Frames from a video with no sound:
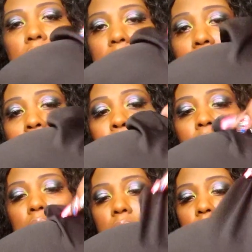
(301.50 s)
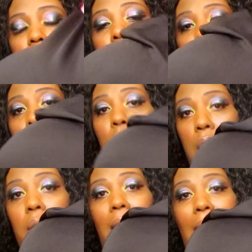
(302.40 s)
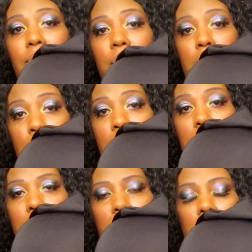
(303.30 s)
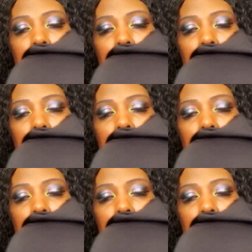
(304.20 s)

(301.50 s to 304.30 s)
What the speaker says: top will actually be there.